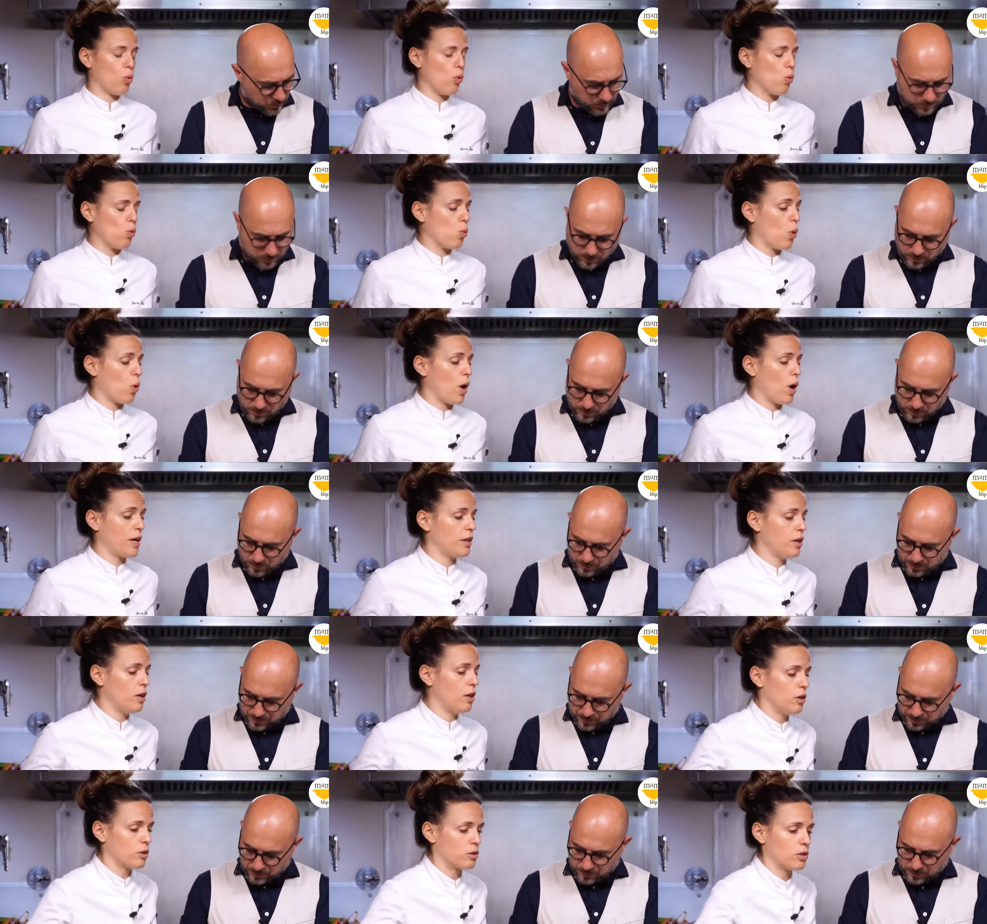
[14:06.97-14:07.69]
Speaker 1: Why
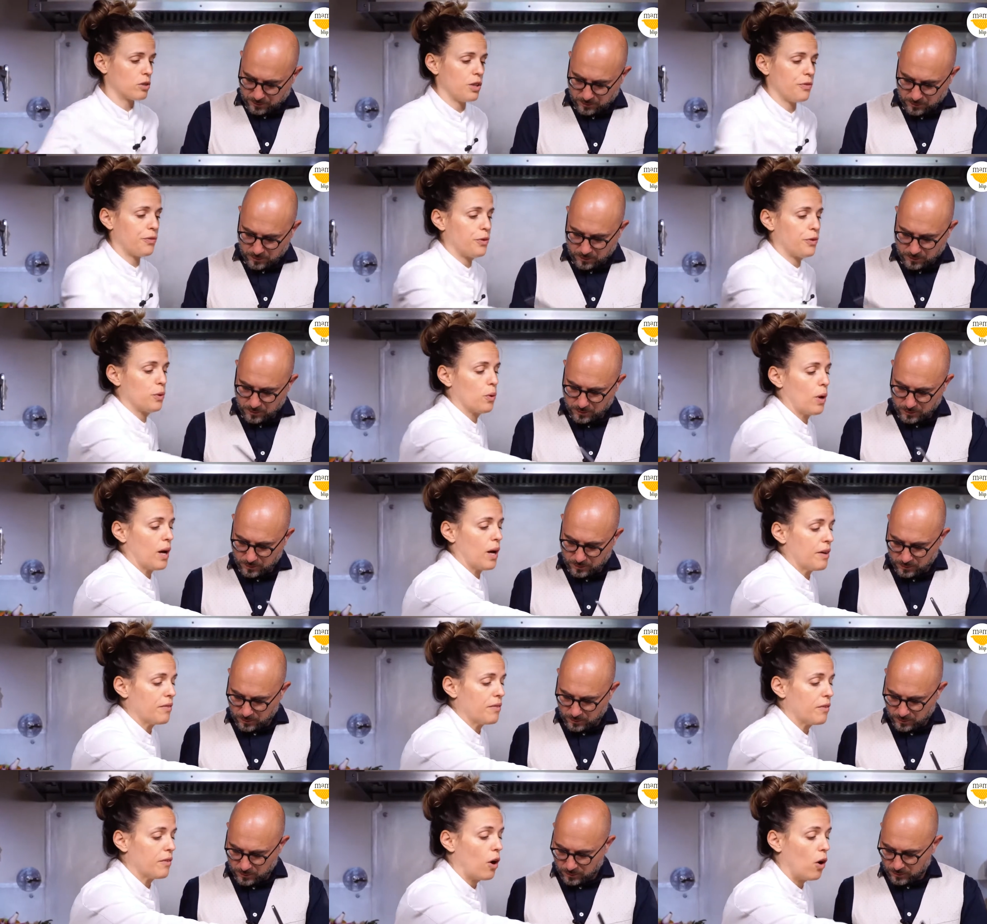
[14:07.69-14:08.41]
not? If you
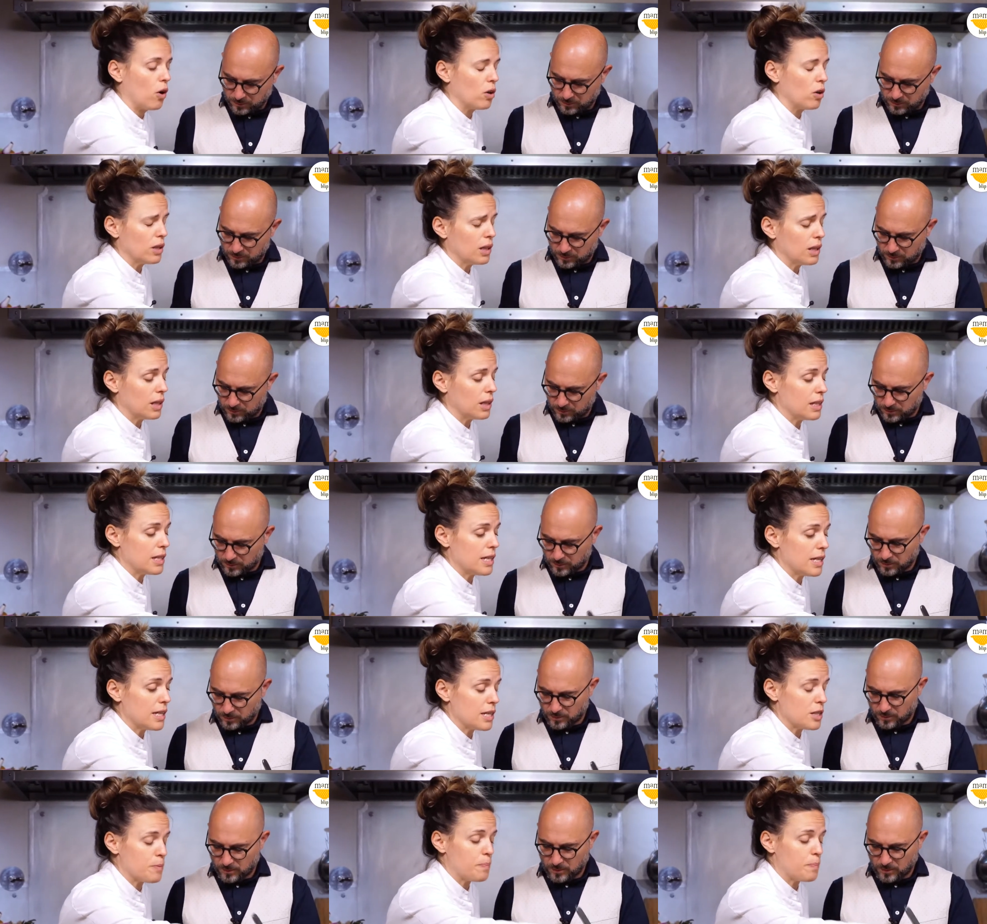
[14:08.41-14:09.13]
have
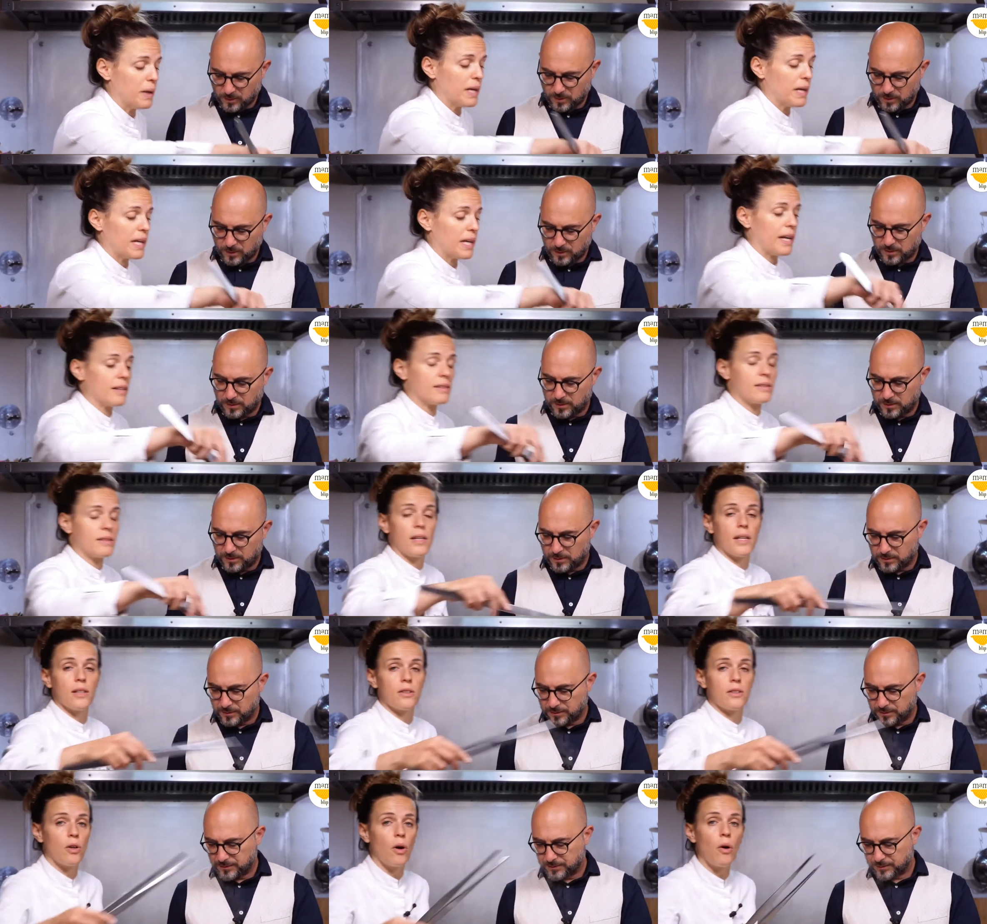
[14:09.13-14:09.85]
only spaghetti
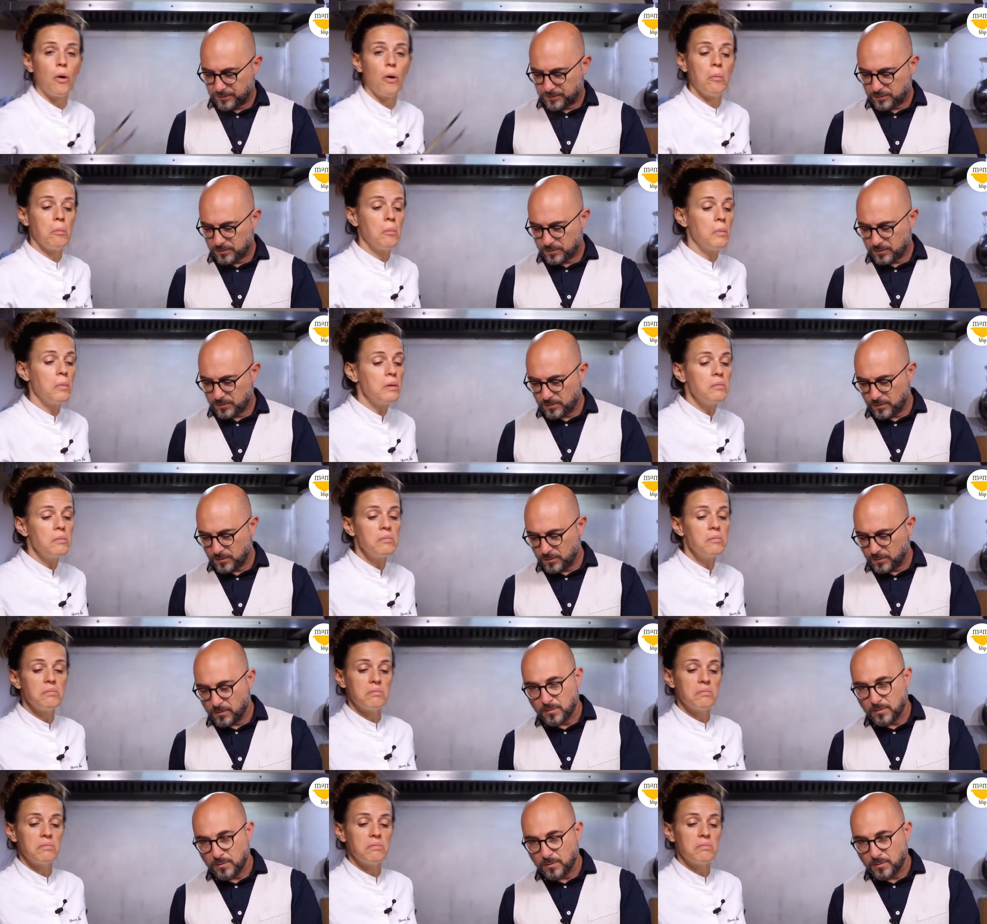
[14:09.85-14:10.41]
at home.